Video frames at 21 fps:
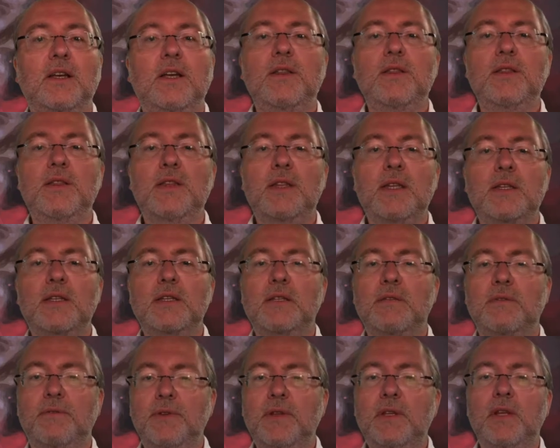in
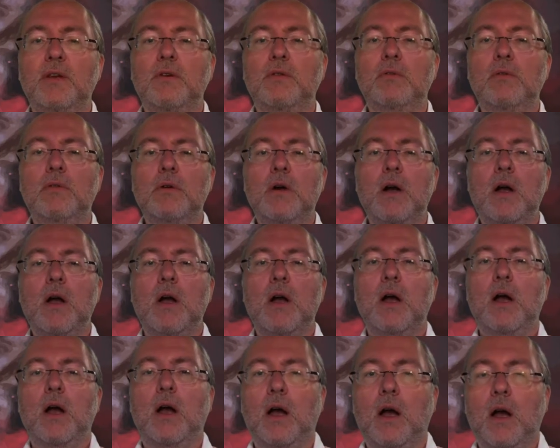this video
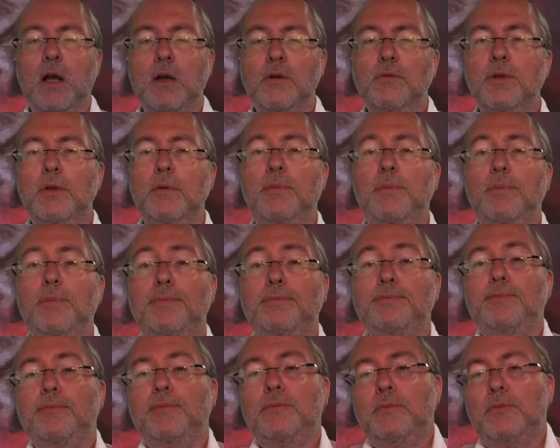I will
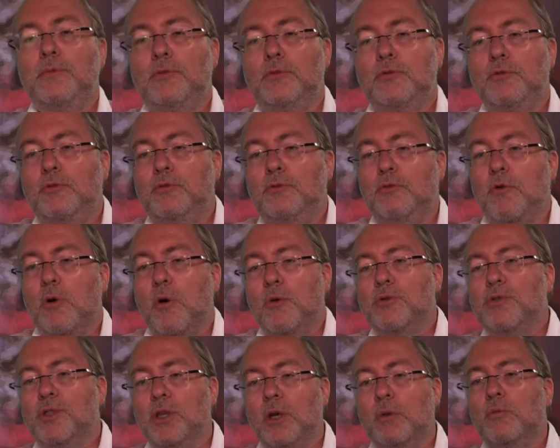
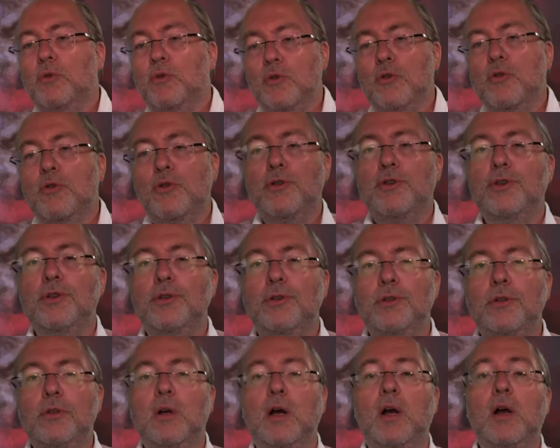draw some
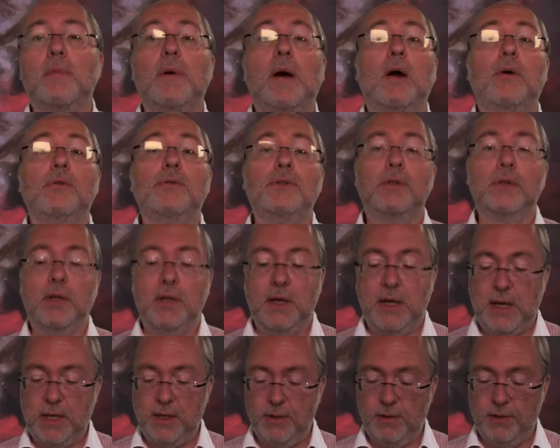conclusion about
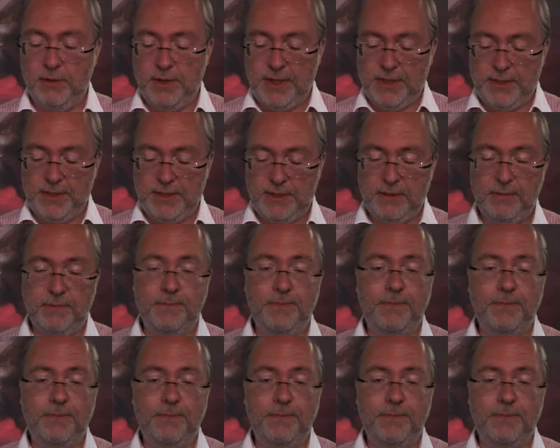iOS.